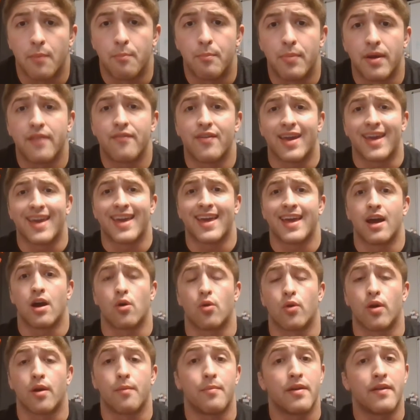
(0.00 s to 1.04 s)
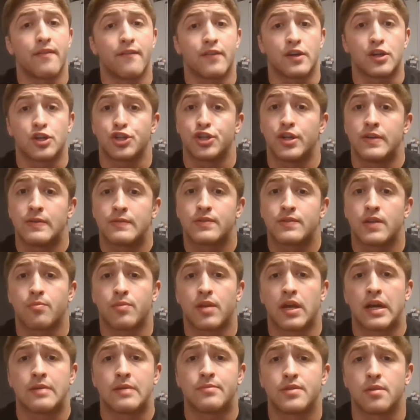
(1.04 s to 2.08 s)
a bit of a shift
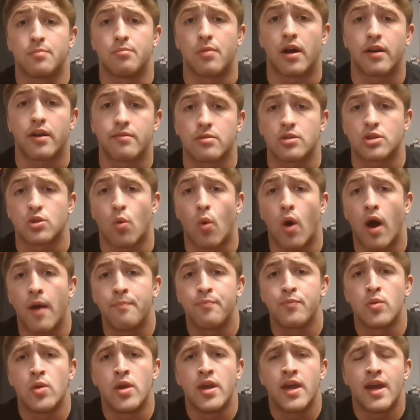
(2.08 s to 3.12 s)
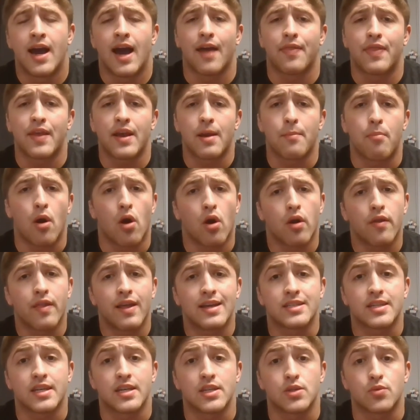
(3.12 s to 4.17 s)
sometimes in the body of your squat. I think a part of
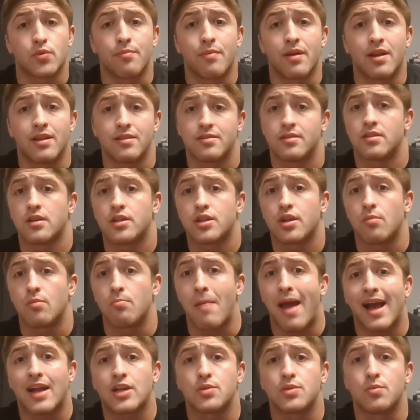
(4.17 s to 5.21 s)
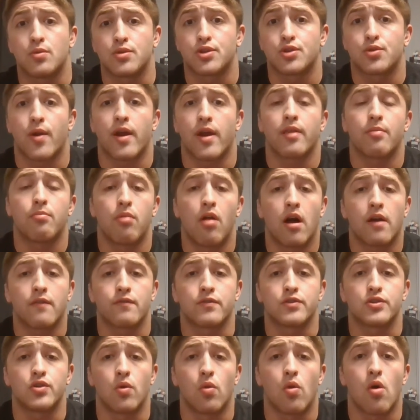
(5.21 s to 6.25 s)
that's because we've been such a maximal strength
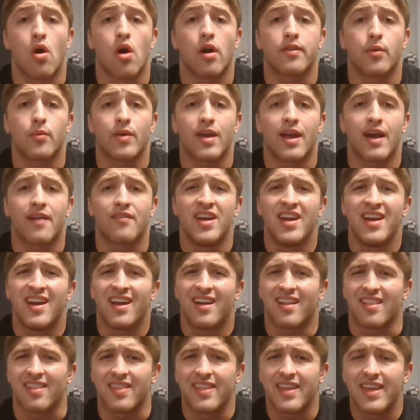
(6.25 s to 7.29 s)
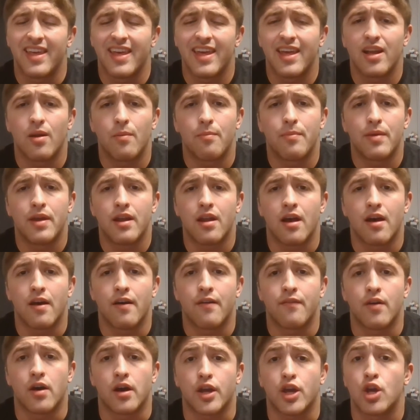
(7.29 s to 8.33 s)
block for so long that we have a little bit
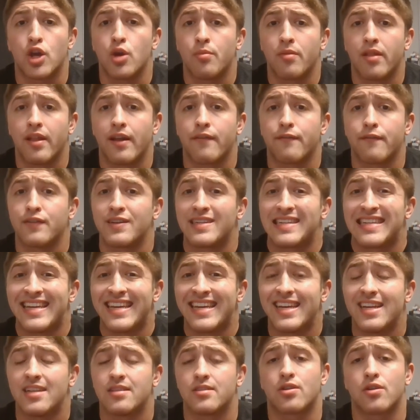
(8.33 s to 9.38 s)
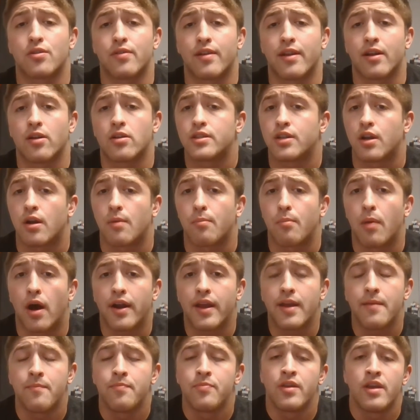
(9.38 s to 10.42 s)
of accumulated fatigue in certain areas of our
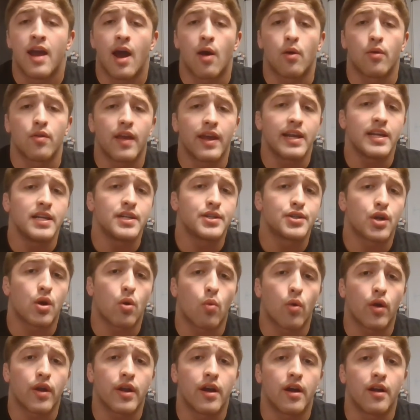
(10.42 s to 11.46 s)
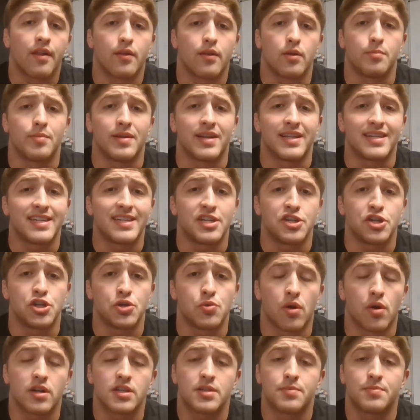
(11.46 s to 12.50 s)
body. I would like you to start working on a little bit of
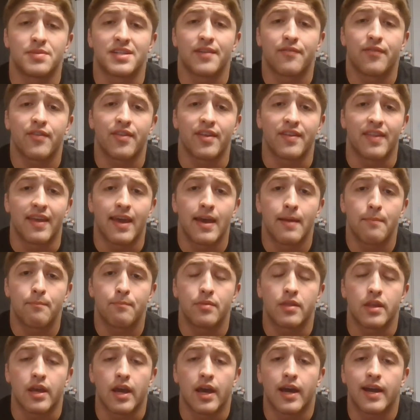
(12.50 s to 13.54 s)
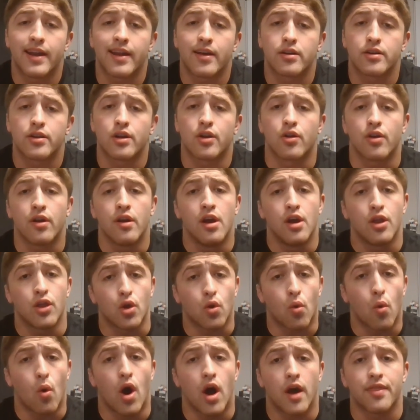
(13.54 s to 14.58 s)
tissue work, specifically in the hip, the adductor,
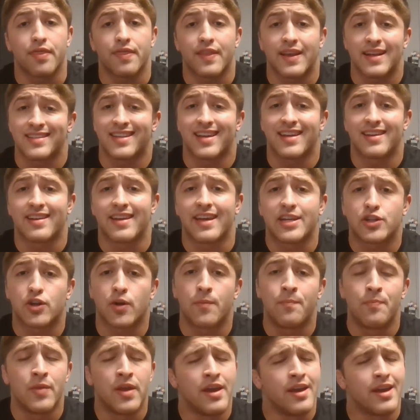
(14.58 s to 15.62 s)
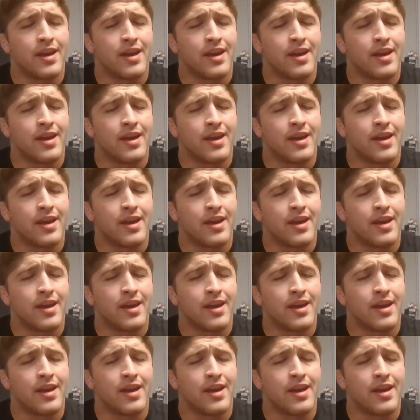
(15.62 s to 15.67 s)
the quad, and things of that nature.